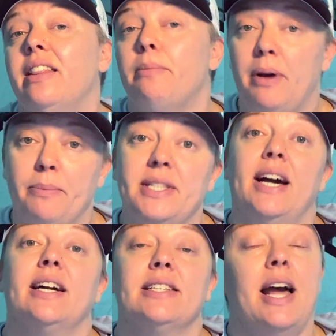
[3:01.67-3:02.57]
the pump
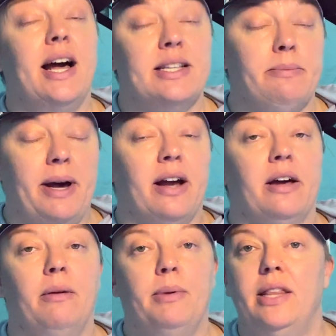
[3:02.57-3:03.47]
sacks as a
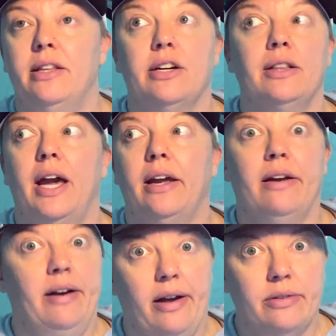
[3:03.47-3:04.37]
backup, and they're like
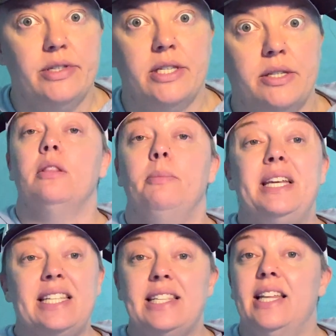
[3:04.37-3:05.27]
an ounce. The
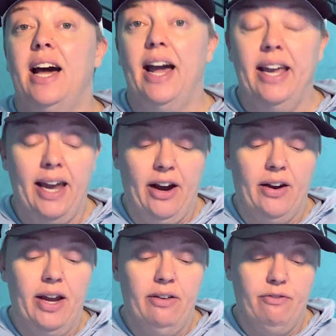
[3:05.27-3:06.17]
pieces that I
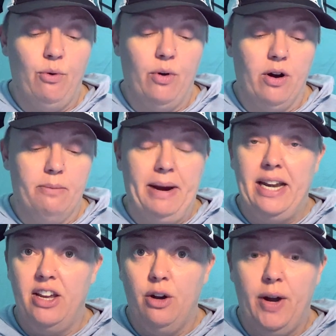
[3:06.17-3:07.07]
carry for my
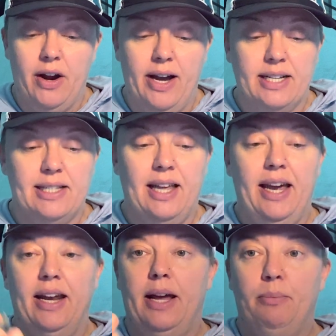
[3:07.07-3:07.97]
NeoAir X
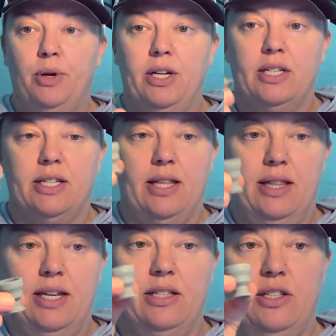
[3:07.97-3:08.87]
Lite, I put
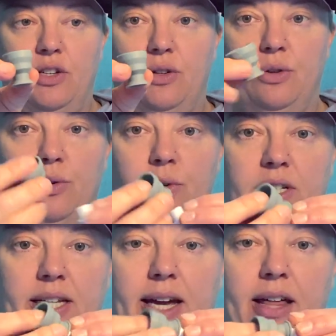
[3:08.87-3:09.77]
these two
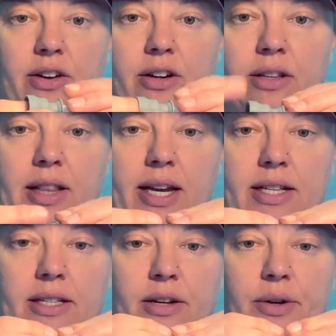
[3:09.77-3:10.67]
together like
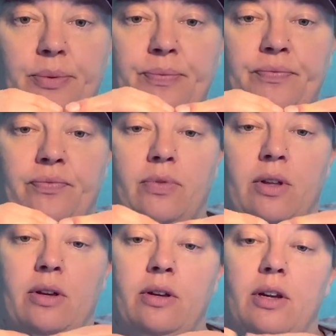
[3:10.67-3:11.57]
so.
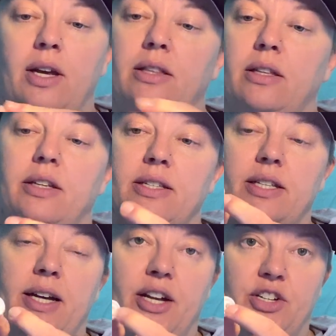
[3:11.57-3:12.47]
And then this
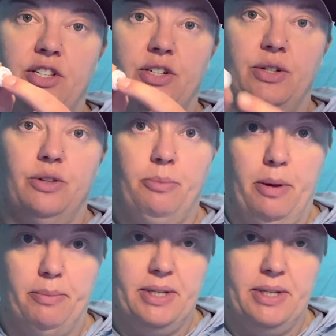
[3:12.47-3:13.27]
attaches to the pump